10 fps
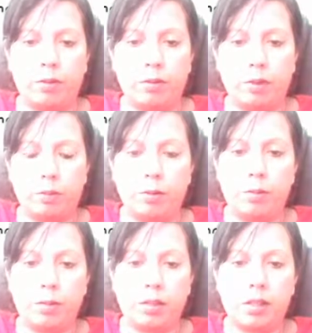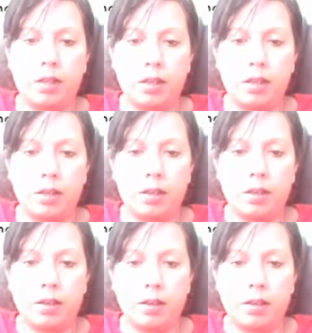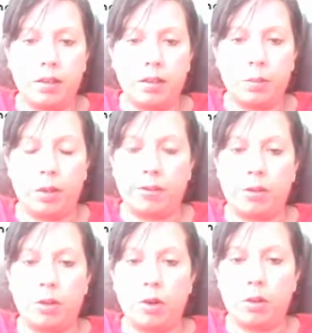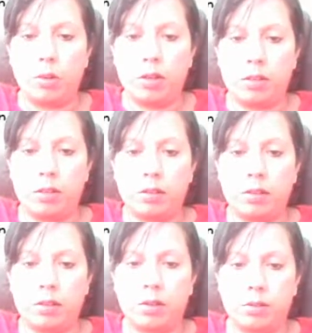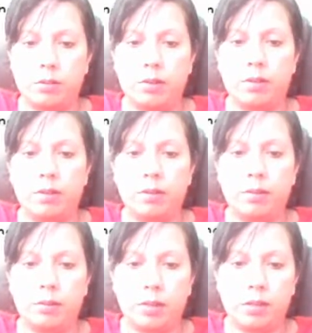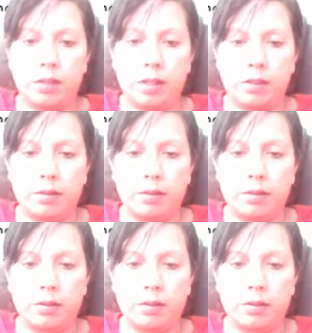Well, oops. Whatever the code was. So we could say,